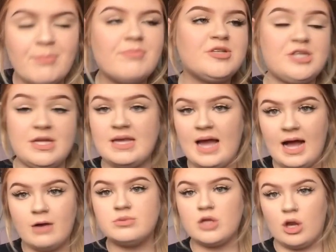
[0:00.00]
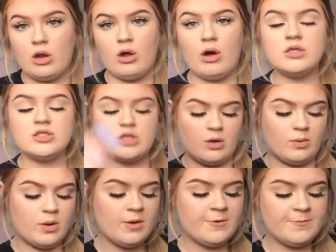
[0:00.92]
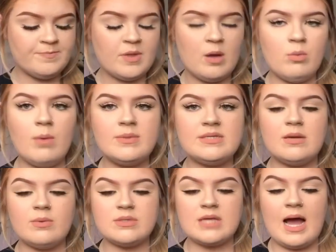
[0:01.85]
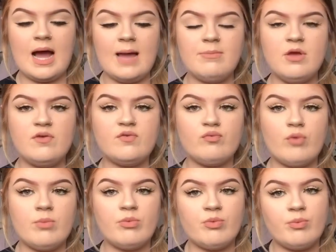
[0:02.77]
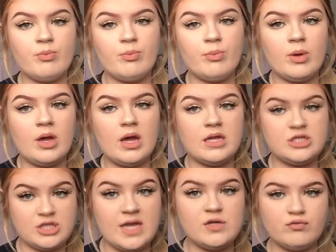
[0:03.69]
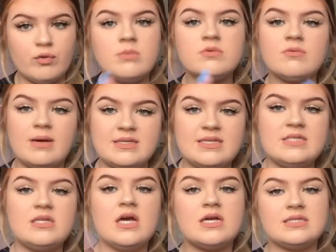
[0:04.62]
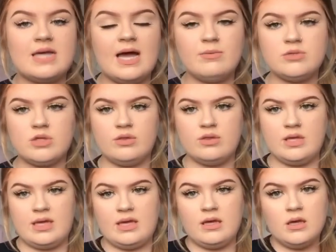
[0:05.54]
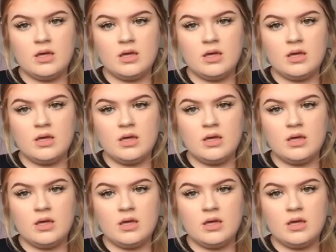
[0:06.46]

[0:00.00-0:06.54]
She helped a lot. So what we did was I moved rooms and changed rooms with my sister, because I was on the